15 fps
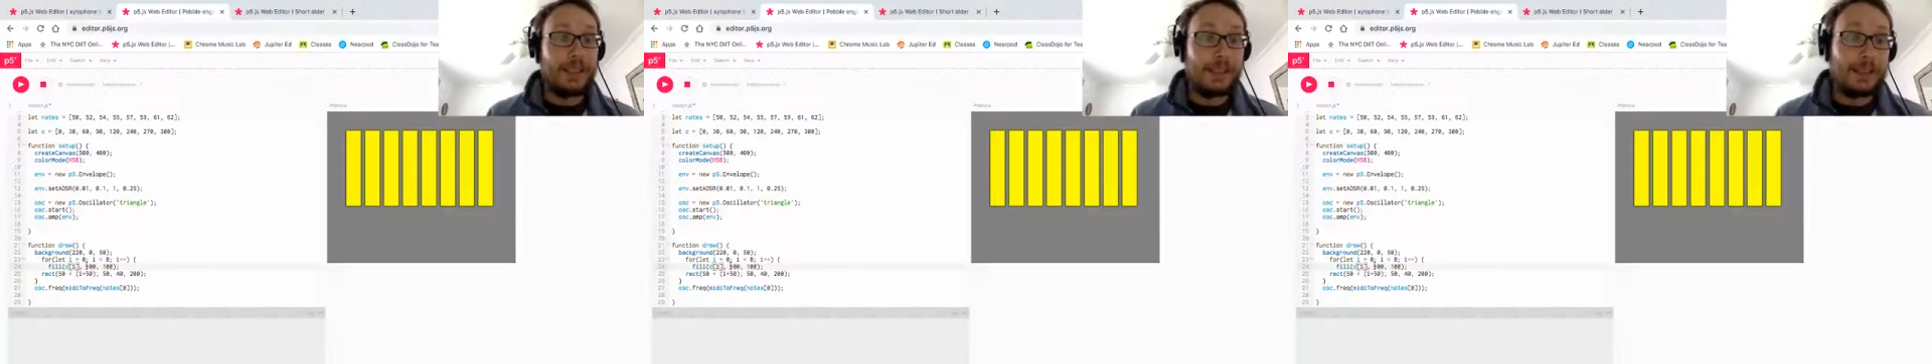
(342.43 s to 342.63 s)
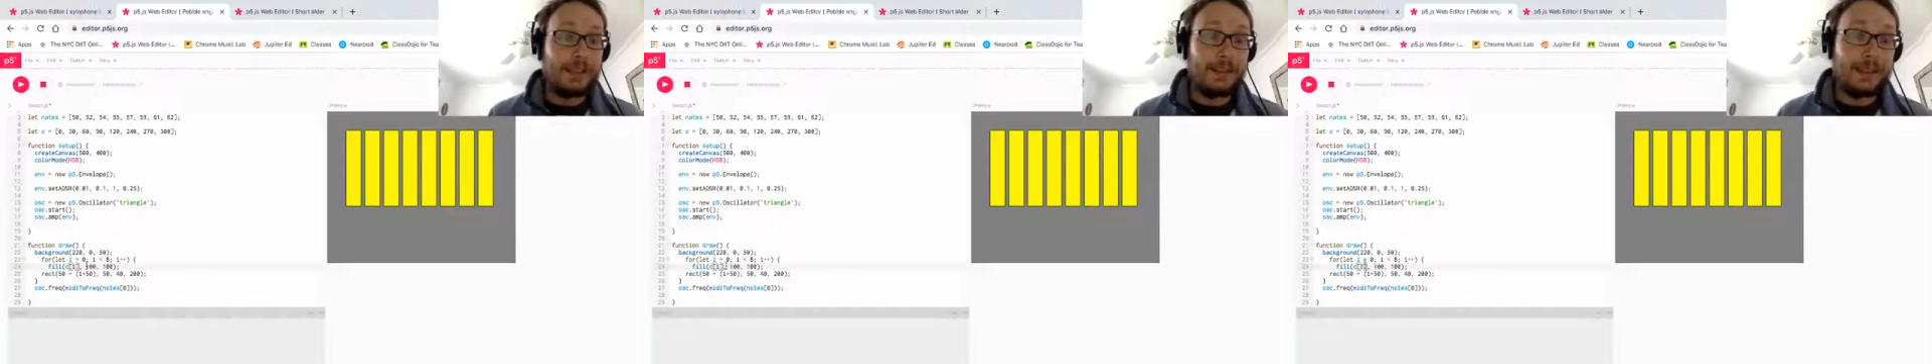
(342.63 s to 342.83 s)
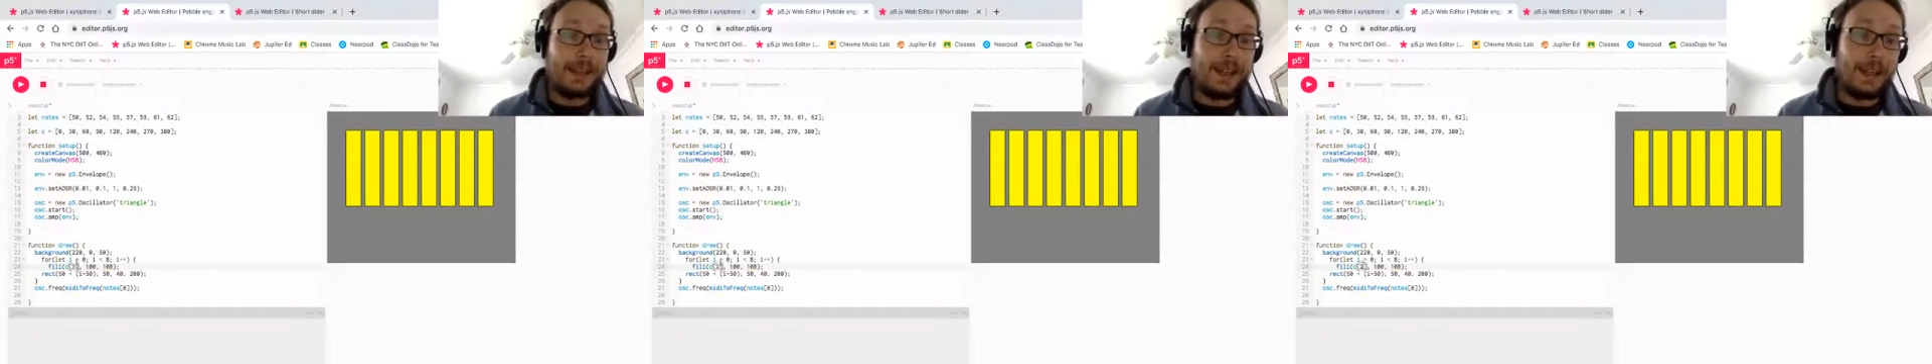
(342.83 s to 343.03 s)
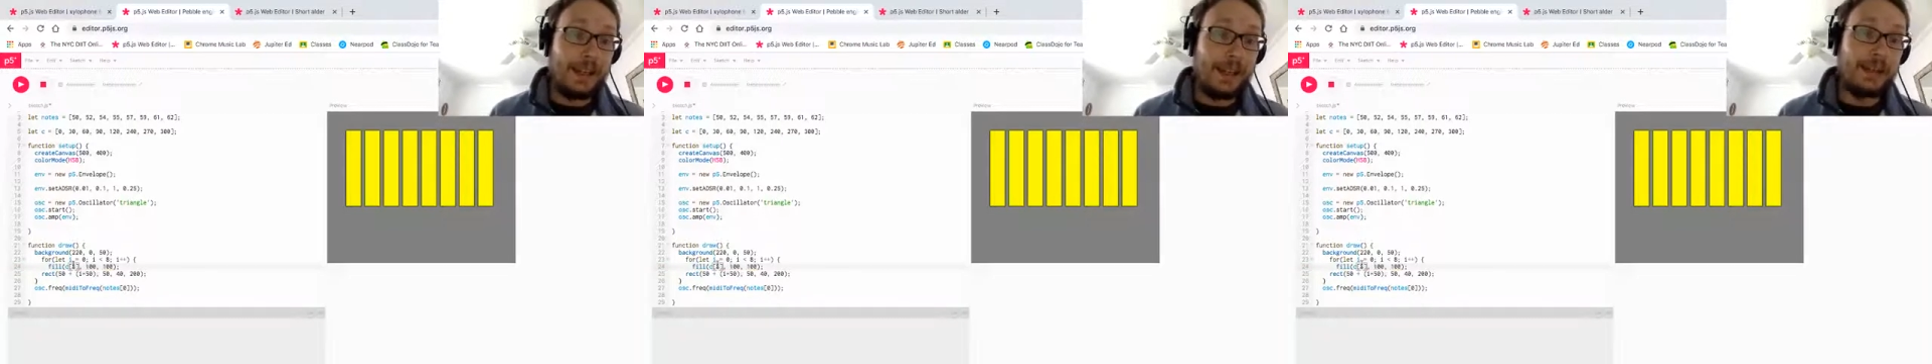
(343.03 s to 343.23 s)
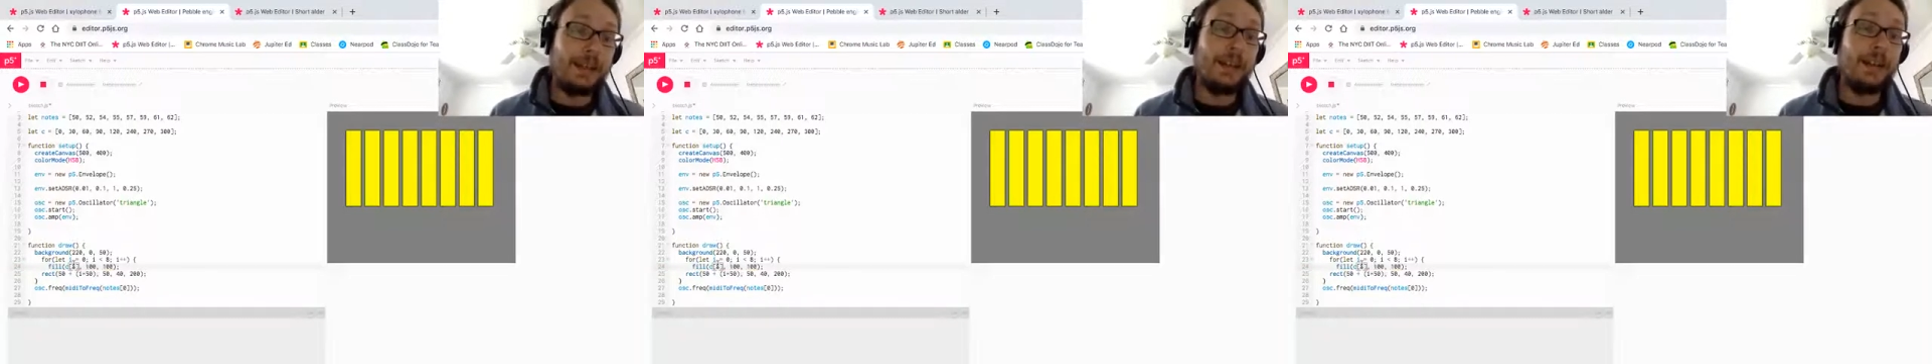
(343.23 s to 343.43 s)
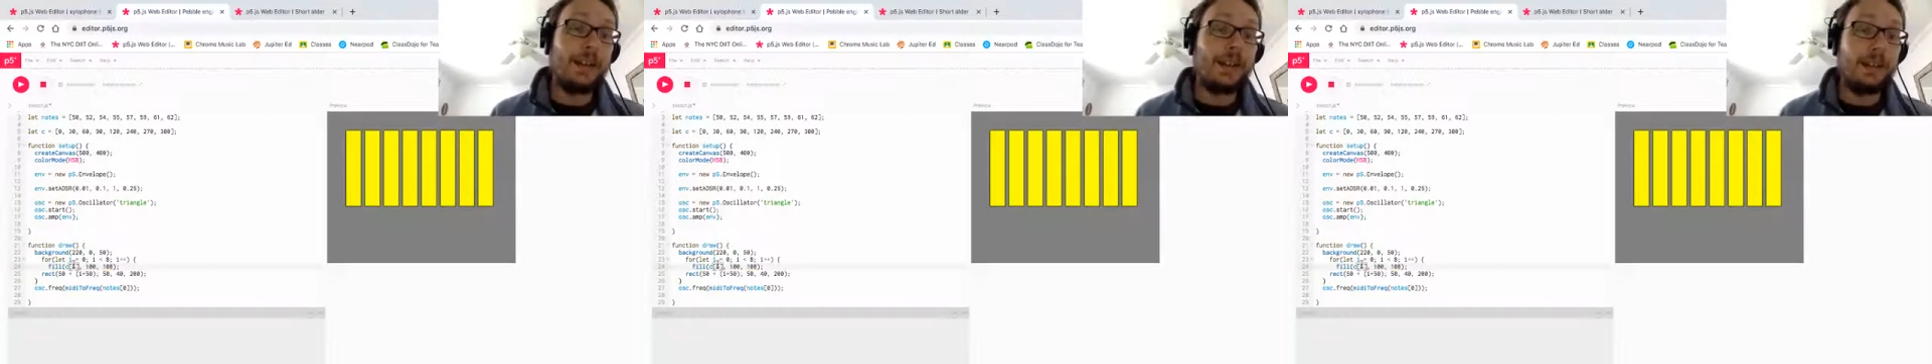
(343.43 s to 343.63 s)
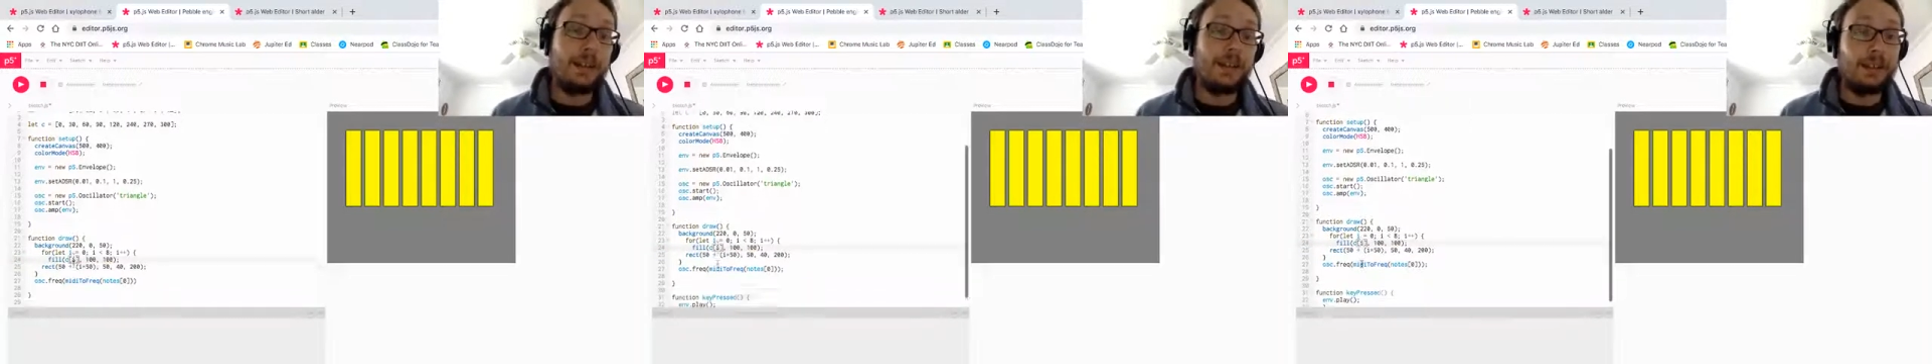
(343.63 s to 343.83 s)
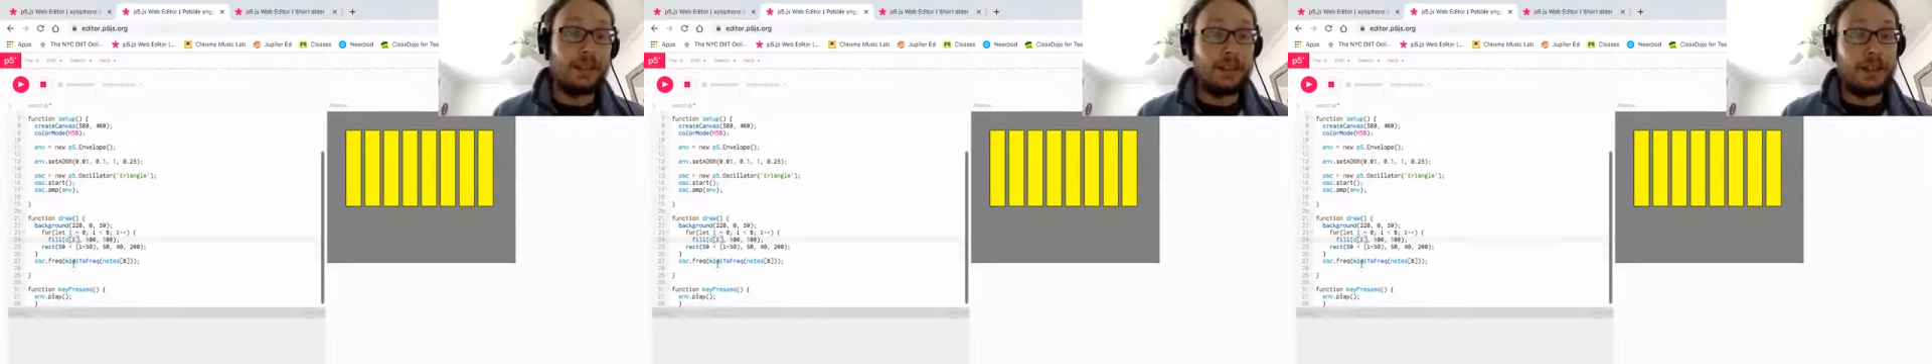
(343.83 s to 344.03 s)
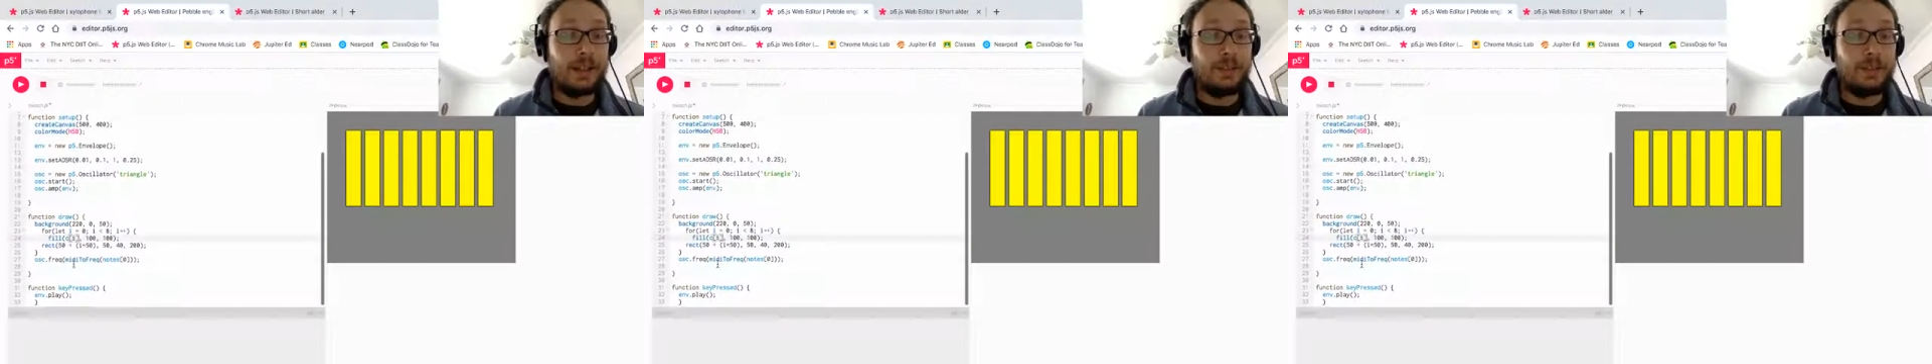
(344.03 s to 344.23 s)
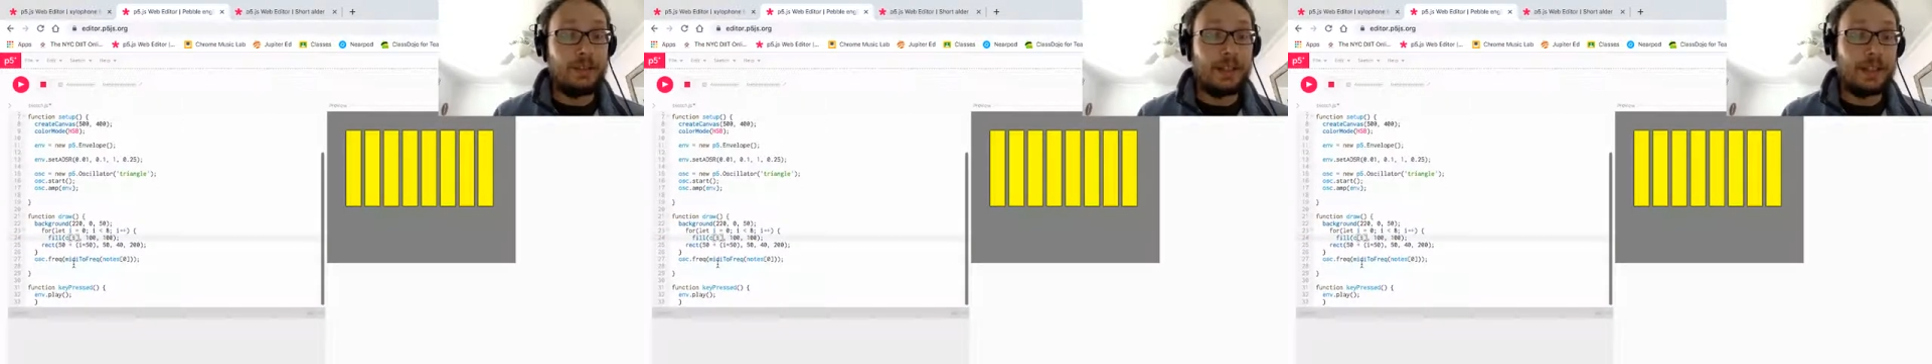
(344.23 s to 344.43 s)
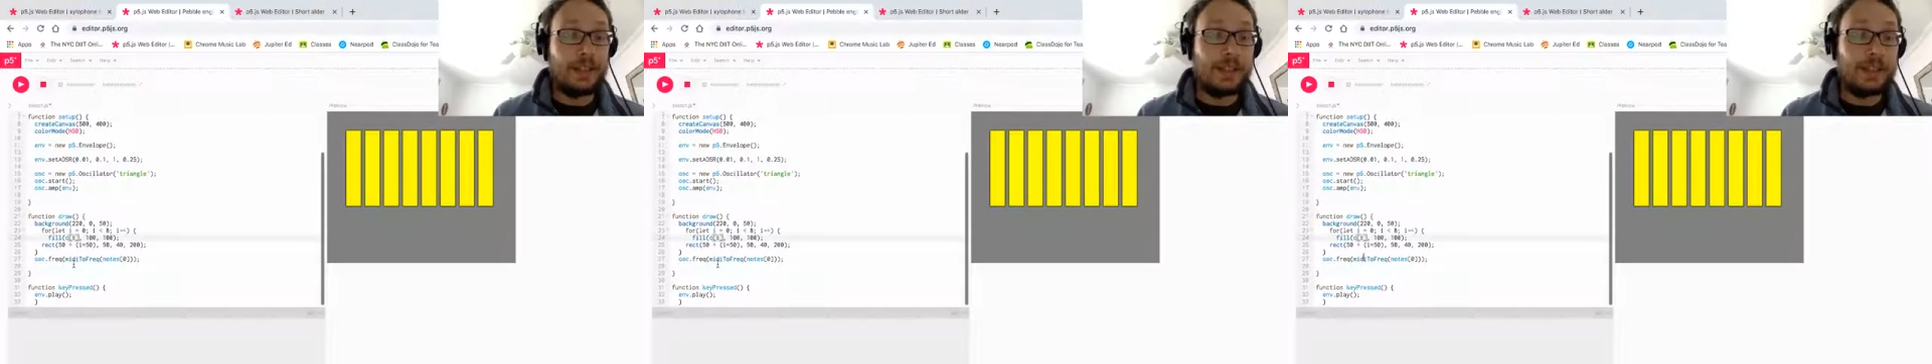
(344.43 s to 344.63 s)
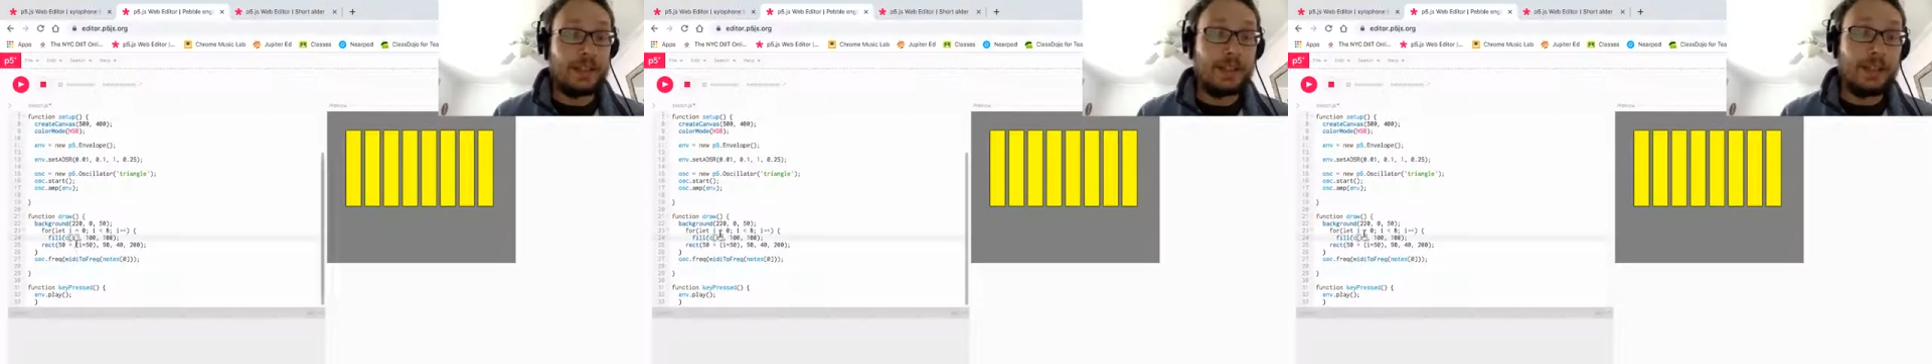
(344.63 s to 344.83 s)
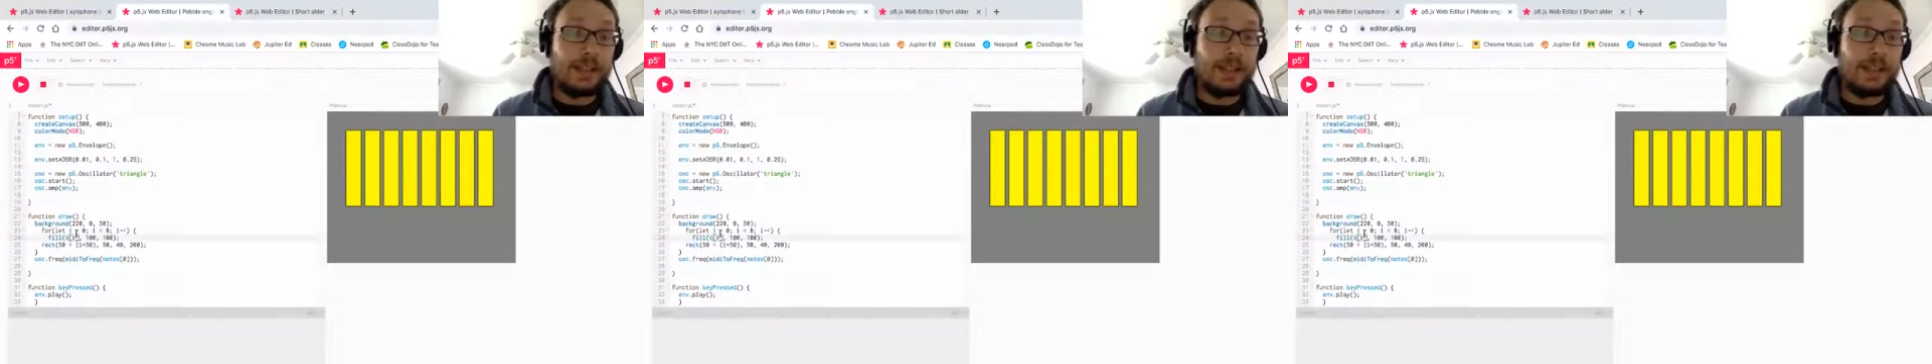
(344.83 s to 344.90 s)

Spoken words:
inside of this